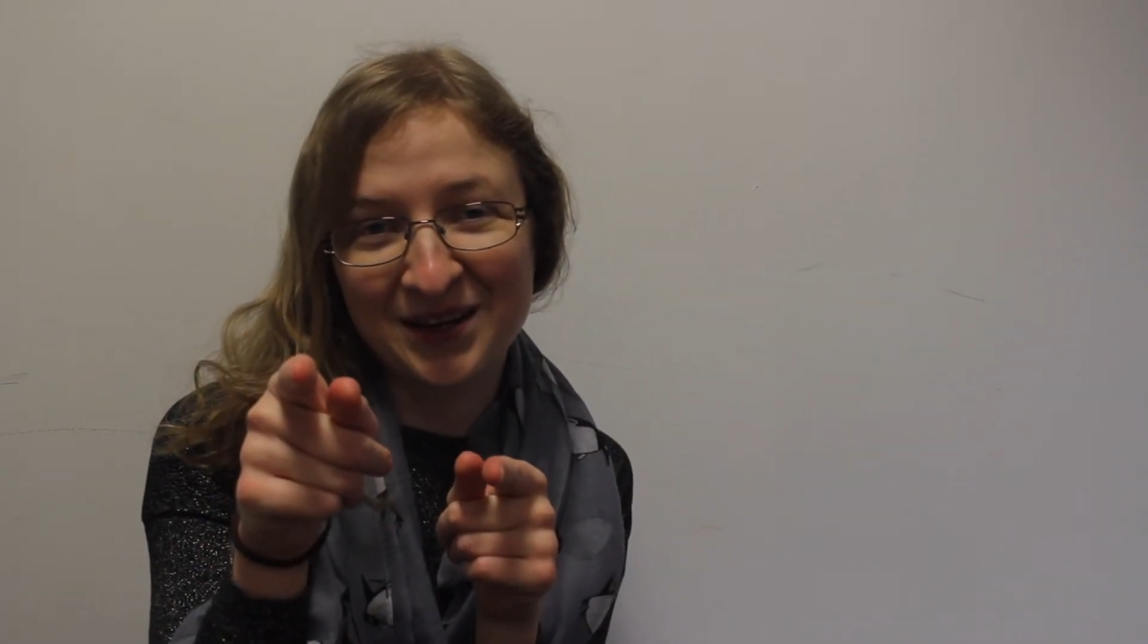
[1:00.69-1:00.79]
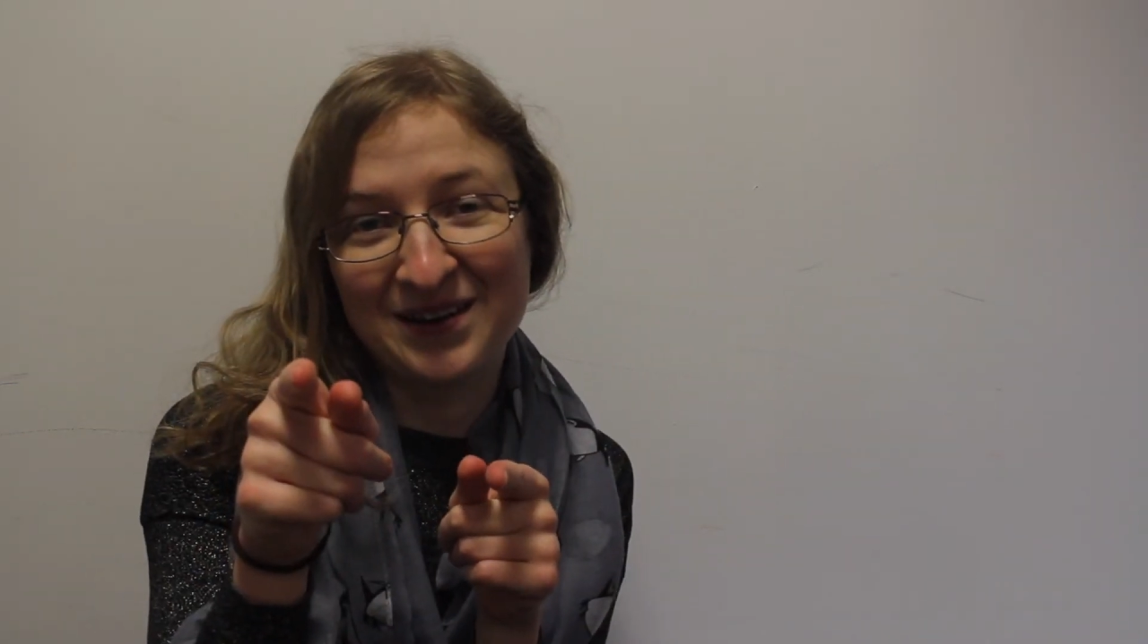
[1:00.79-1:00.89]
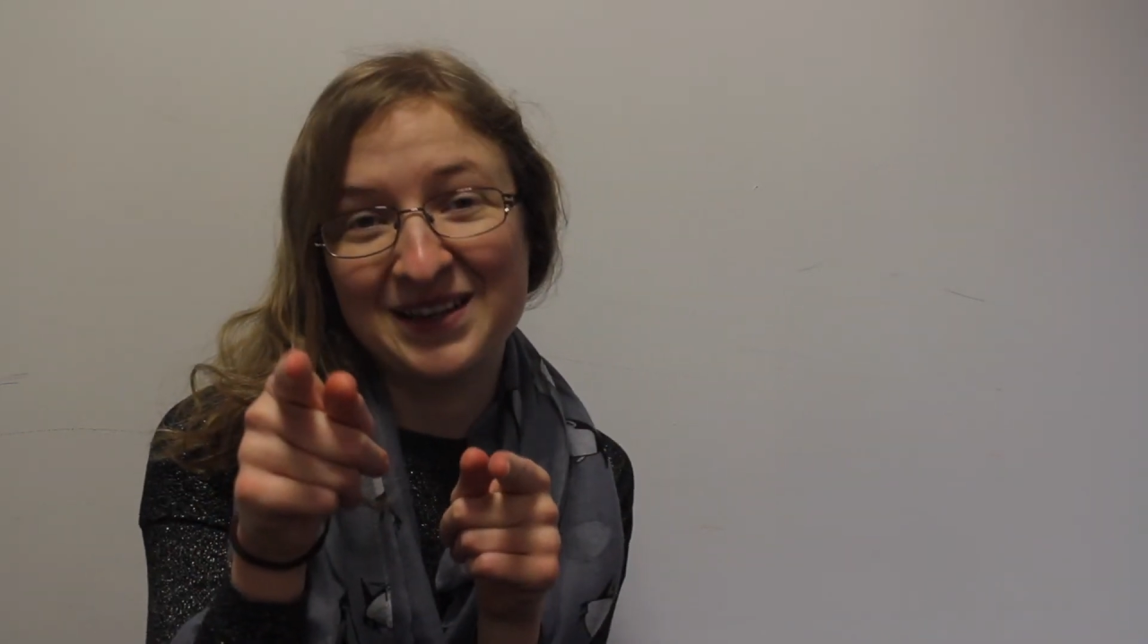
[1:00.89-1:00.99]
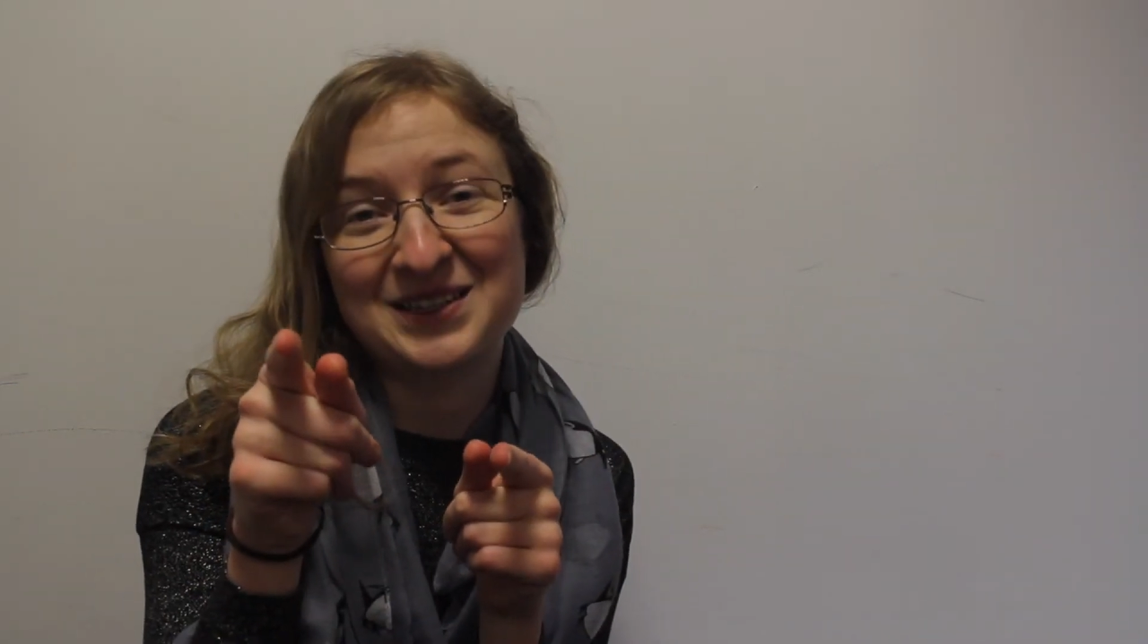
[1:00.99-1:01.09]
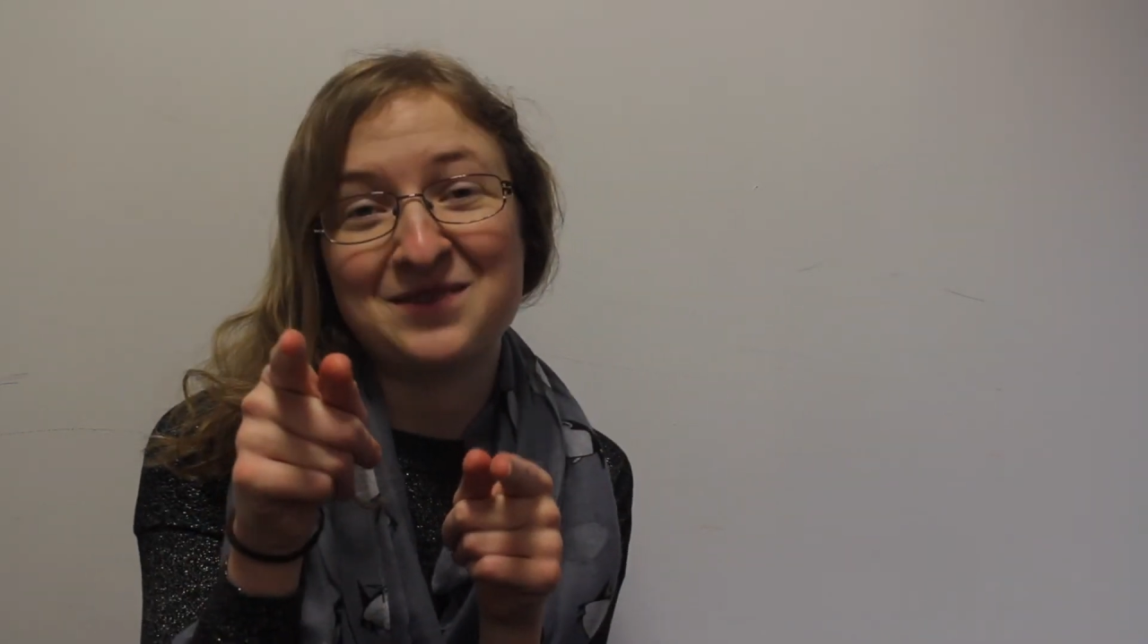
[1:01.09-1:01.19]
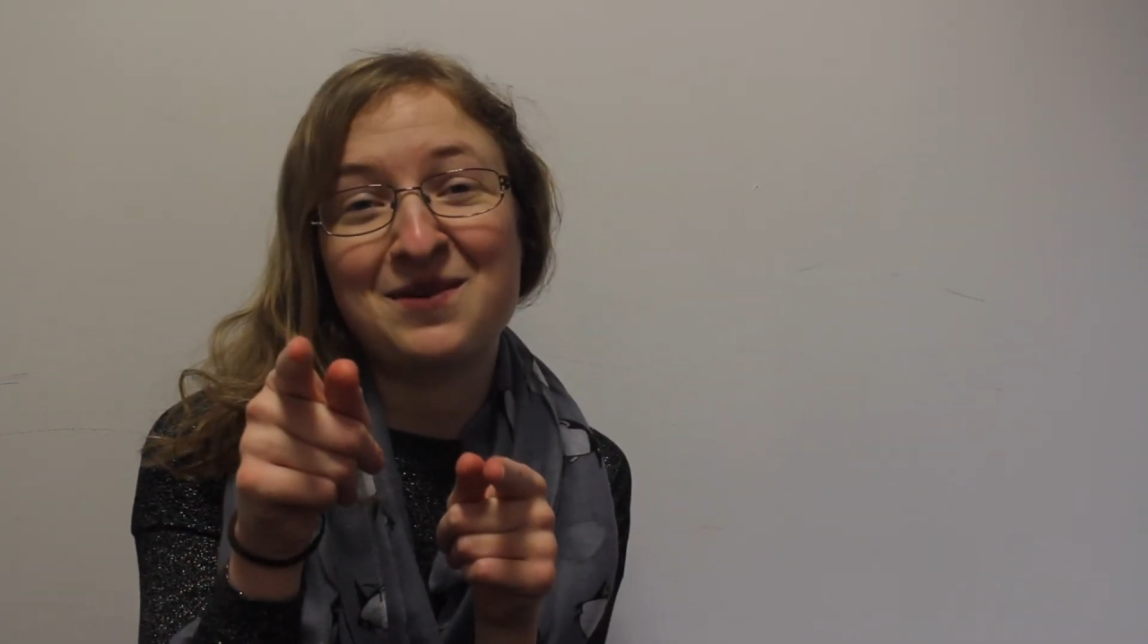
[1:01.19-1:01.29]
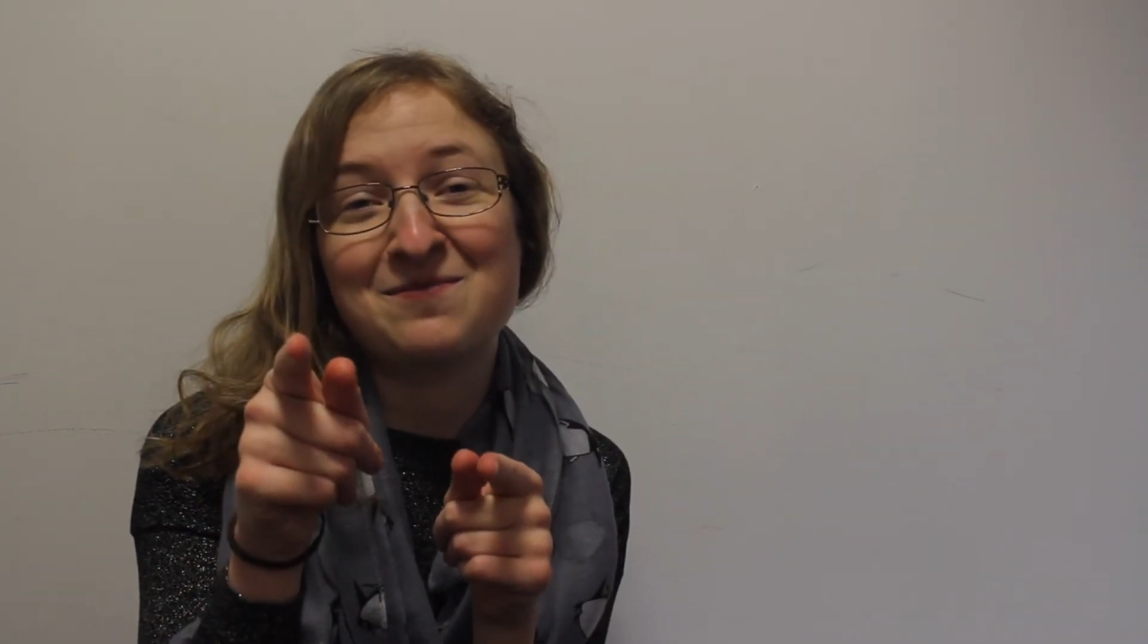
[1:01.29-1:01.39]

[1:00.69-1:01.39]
it's going to